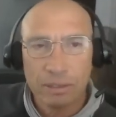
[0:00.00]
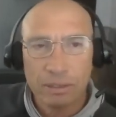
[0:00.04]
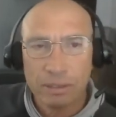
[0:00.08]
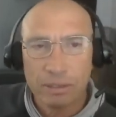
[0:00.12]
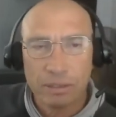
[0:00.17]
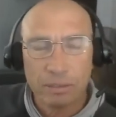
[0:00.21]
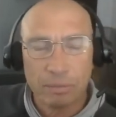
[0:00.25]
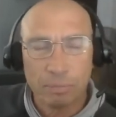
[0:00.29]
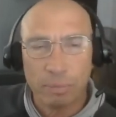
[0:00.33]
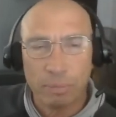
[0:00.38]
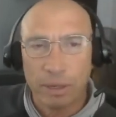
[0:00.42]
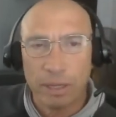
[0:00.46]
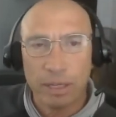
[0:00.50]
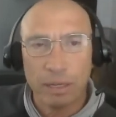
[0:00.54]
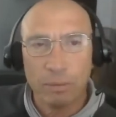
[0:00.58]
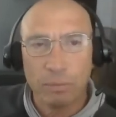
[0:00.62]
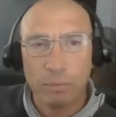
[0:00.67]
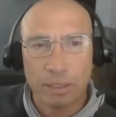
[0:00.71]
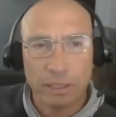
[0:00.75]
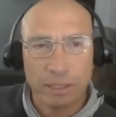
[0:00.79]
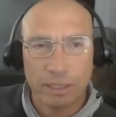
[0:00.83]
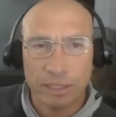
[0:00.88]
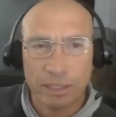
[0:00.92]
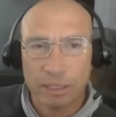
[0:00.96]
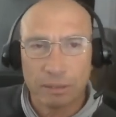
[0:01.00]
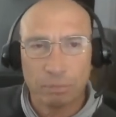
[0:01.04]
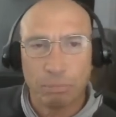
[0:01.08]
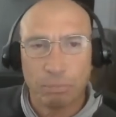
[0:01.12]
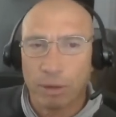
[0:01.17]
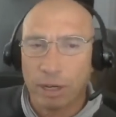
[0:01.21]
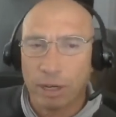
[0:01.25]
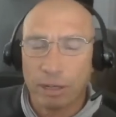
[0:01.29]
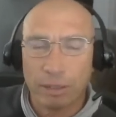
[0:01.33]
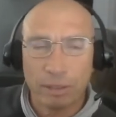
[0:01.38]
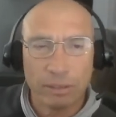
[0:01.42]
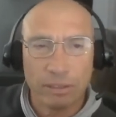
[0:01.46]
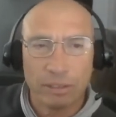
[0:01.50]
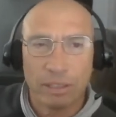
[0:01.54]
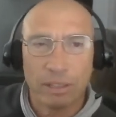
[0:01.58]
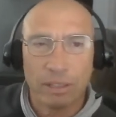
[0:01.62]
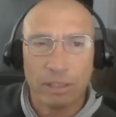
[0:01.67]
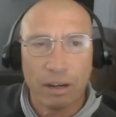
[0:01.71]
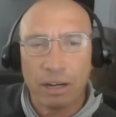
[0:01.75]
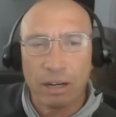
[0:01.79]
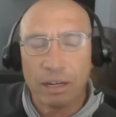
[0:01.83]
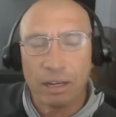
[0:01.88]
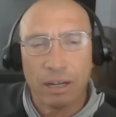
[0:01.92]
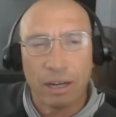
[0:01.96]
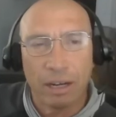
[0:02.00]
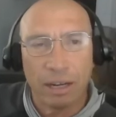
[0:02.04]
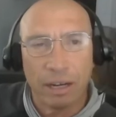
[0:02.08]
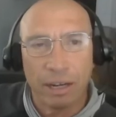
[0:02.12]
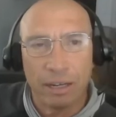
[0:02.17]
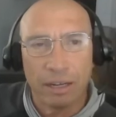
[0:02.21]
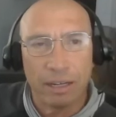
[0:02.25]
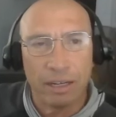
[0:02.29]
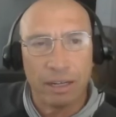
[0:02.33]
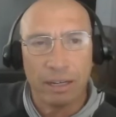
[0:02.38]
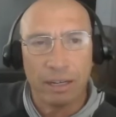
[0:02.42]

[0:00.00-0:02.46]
spraying them with 6 bottles of Narcon and